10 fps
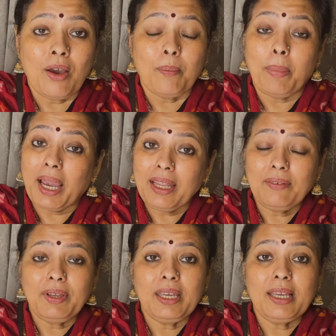
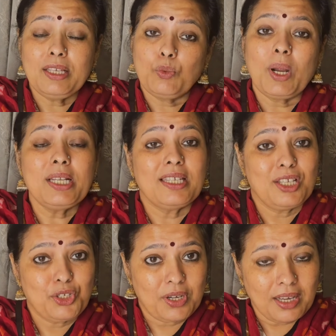Bhairavi is one
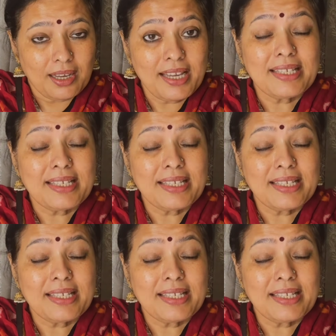such raga.